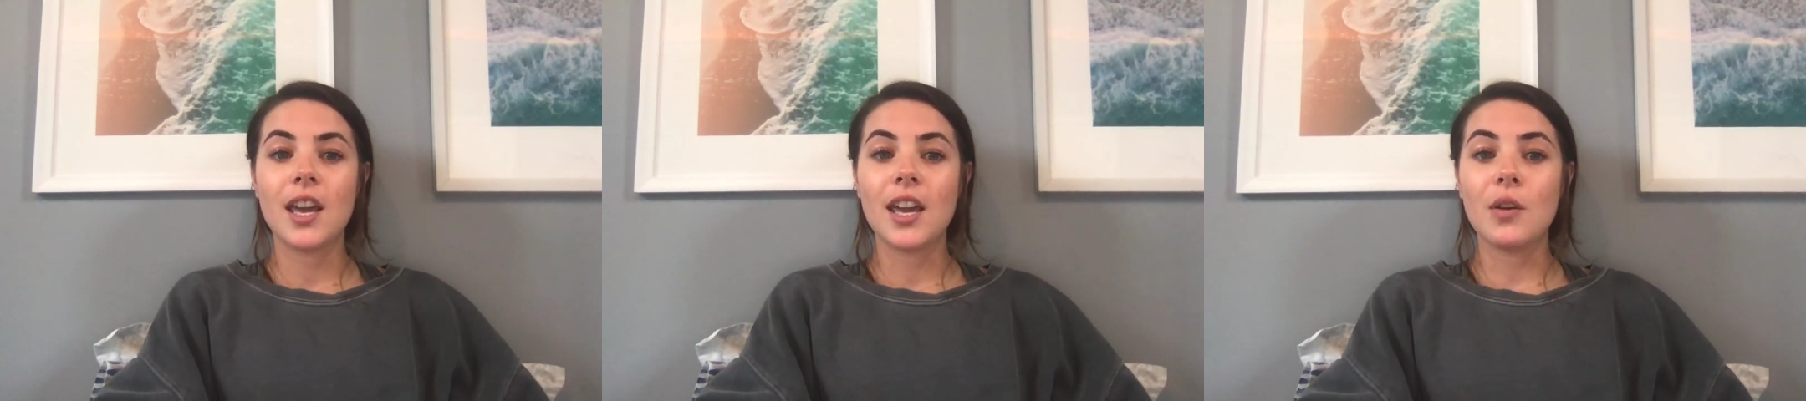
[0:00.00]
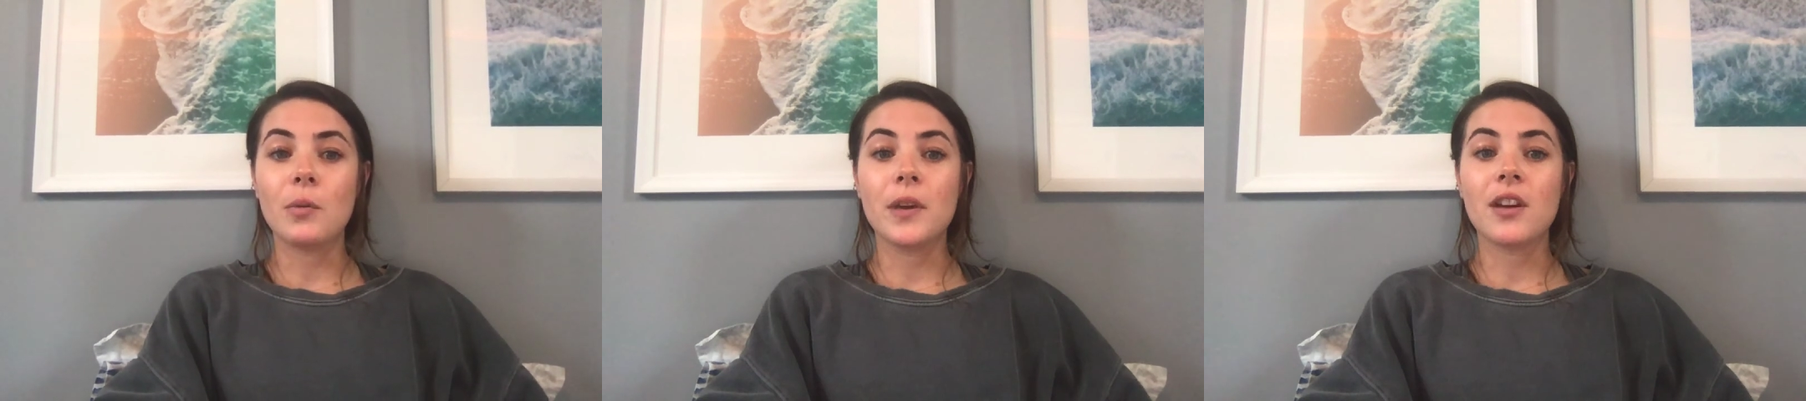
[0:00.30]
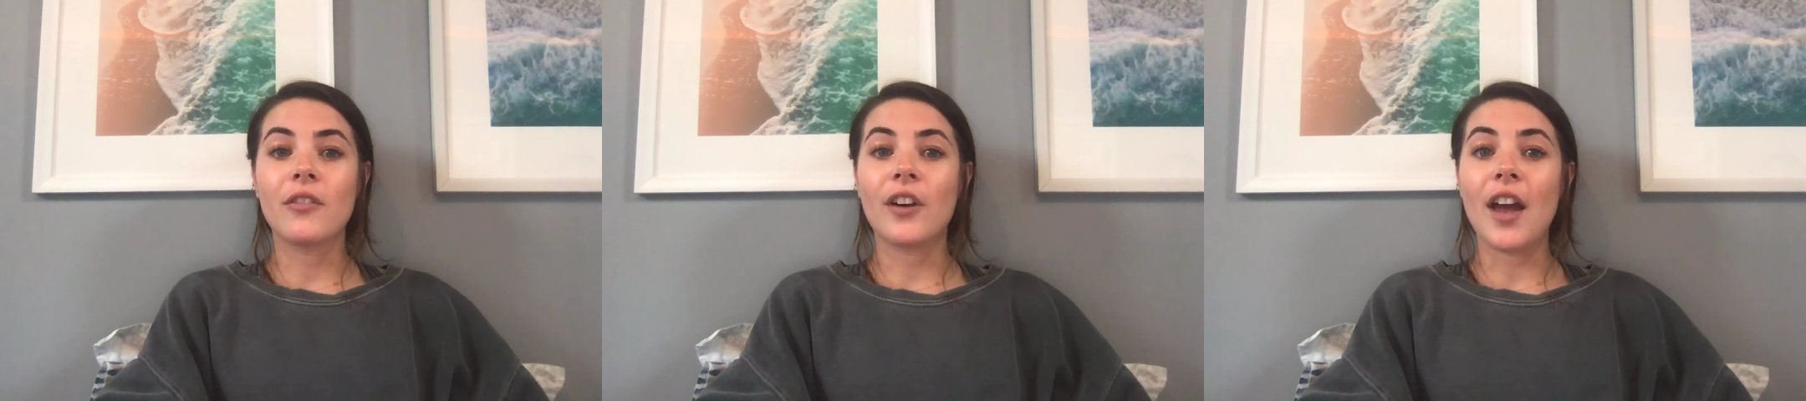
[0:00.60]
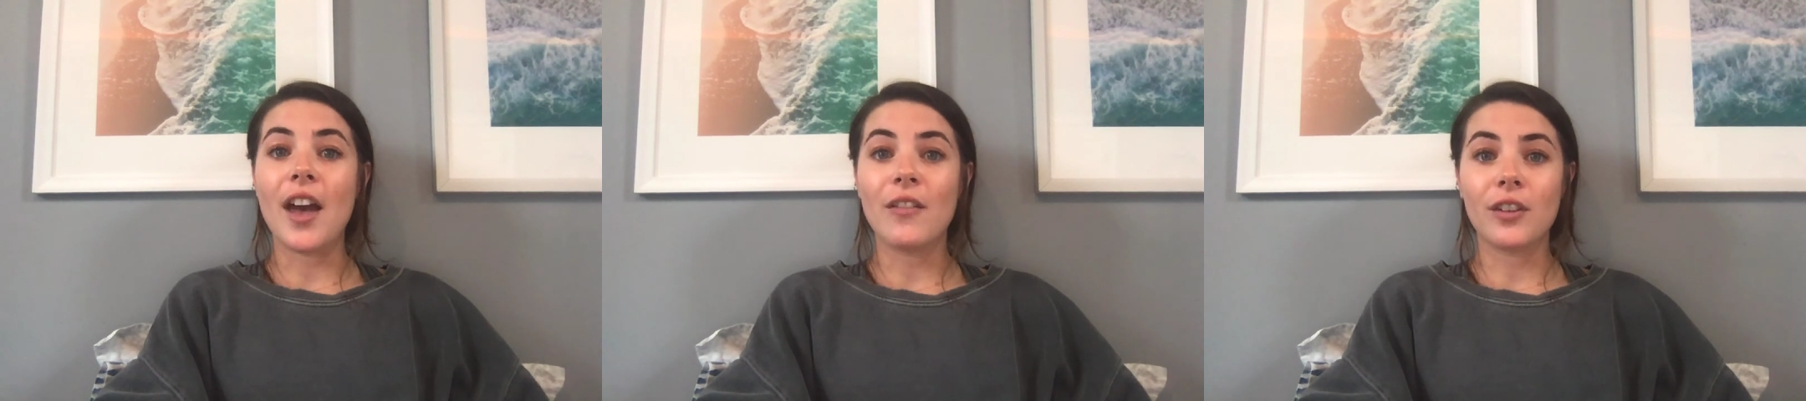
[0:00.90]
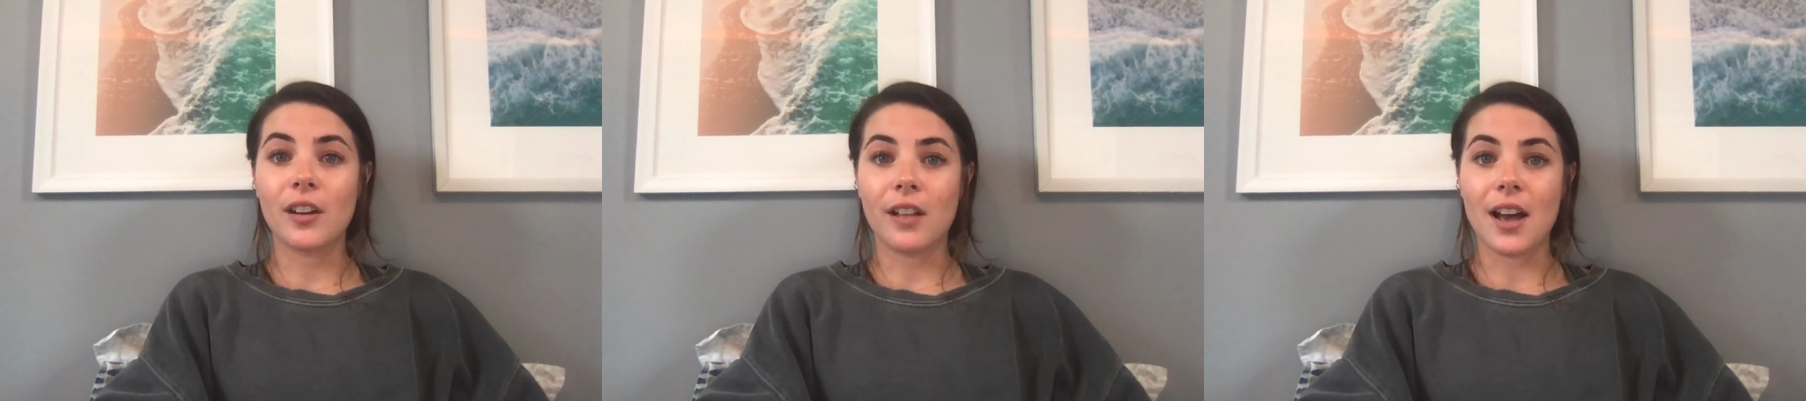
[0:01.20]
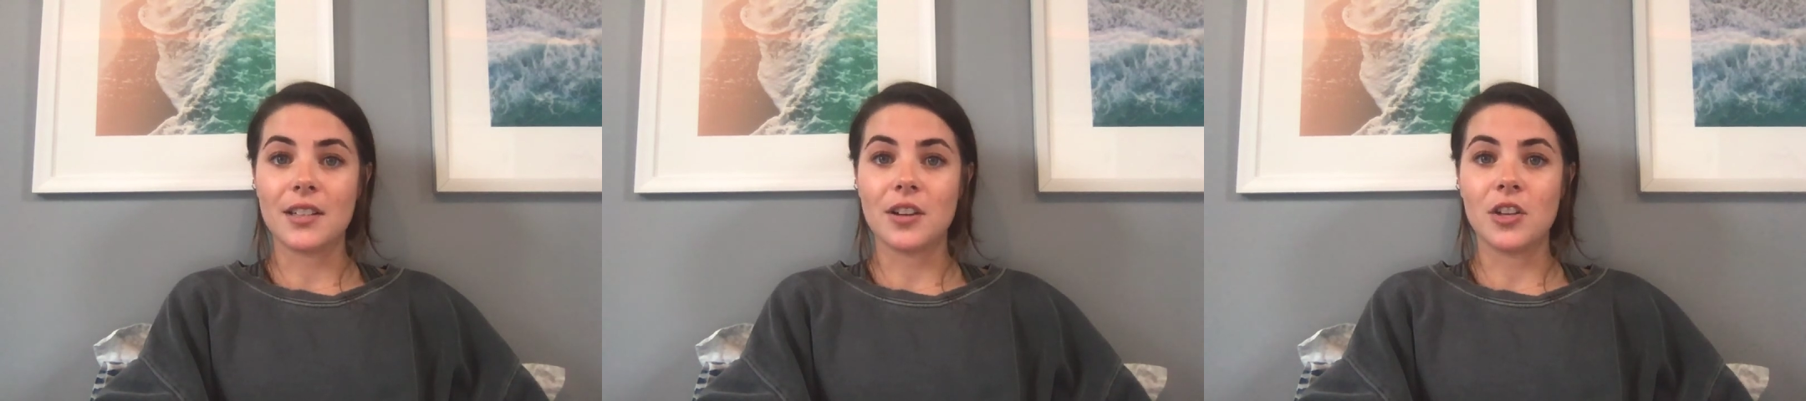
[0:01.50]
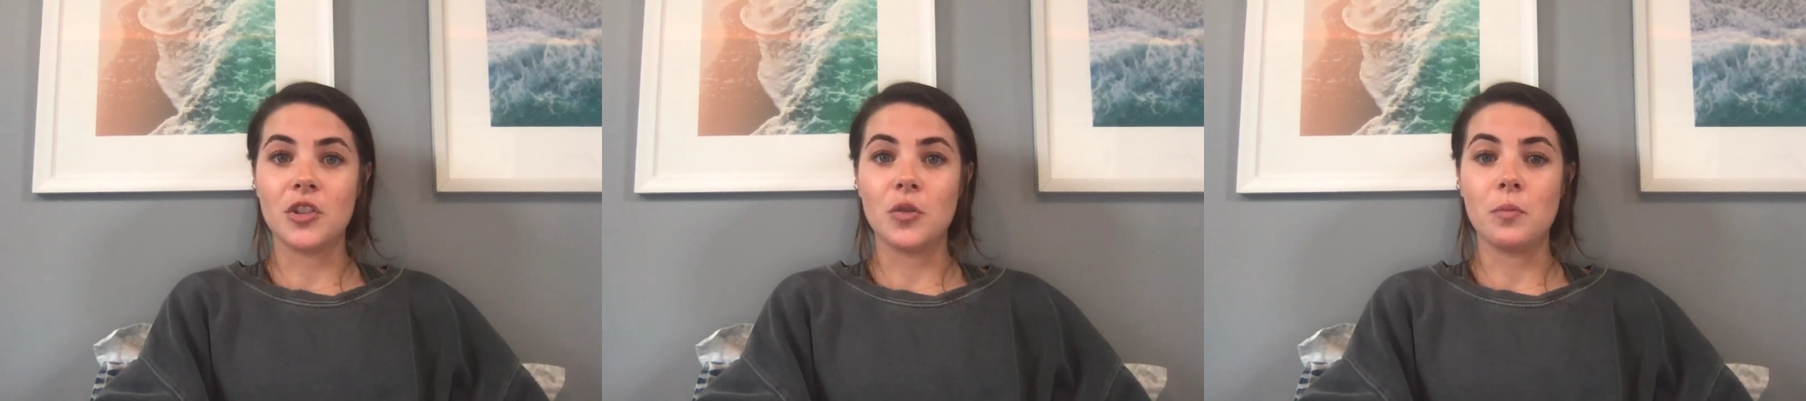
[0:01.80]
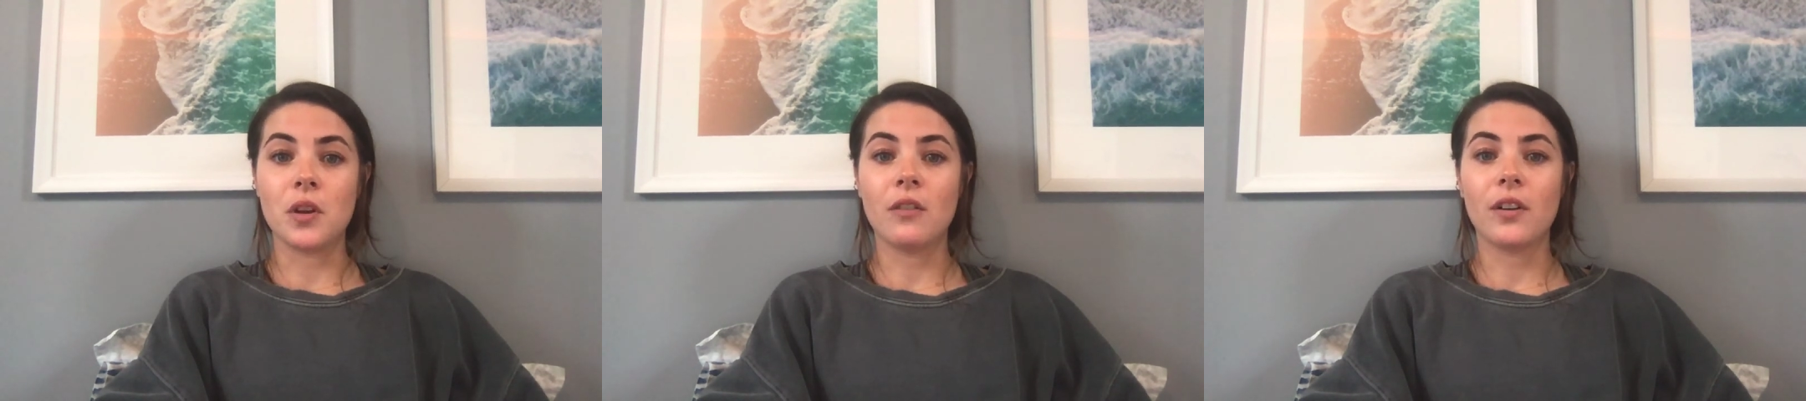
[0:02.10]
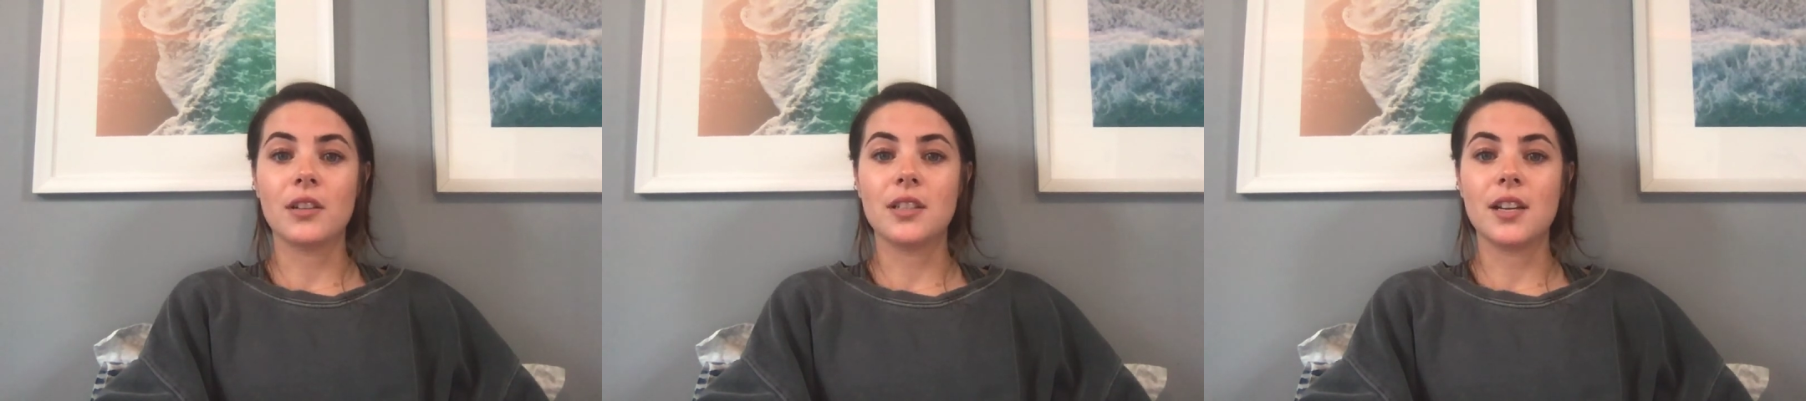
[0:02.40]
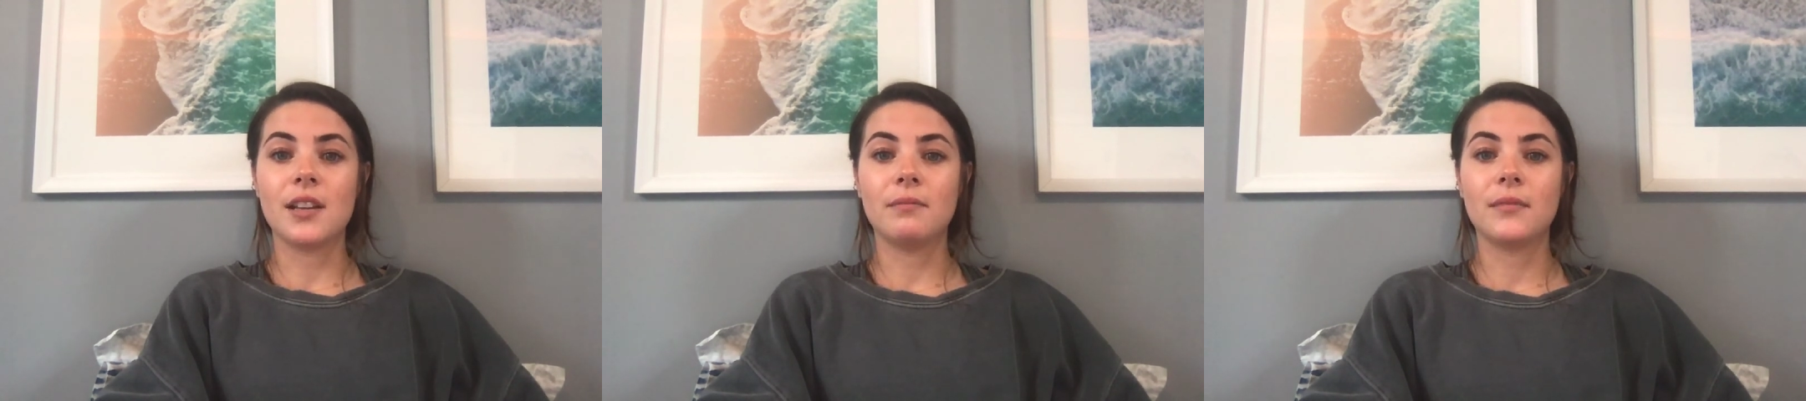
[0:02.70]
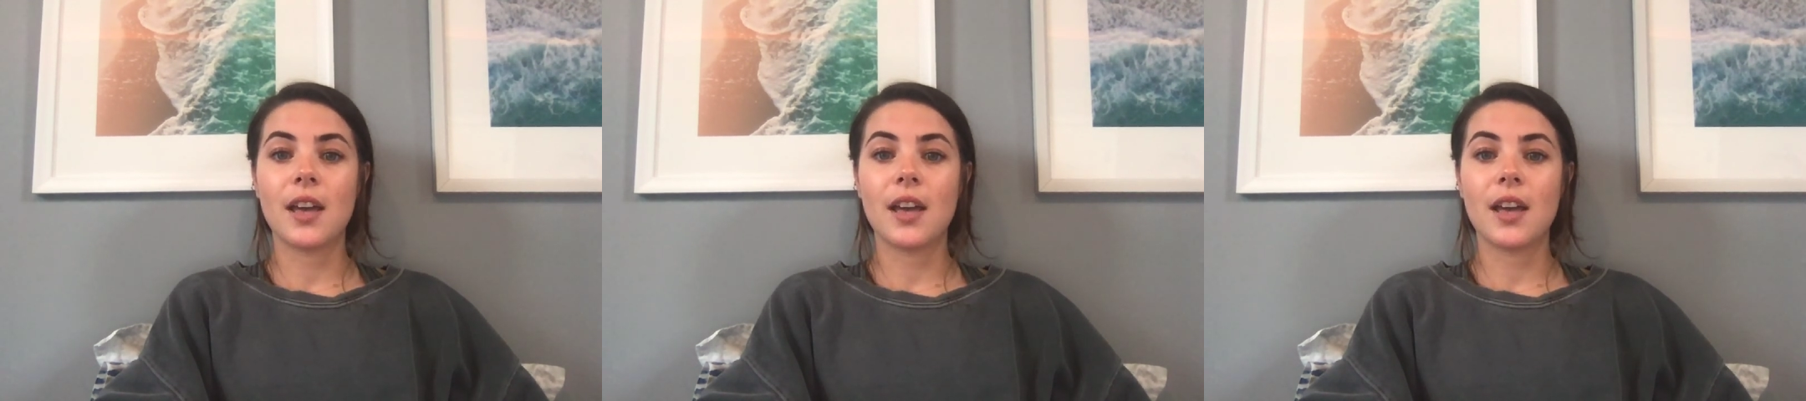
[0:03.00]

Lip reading: He will be there for every class on Zoom University,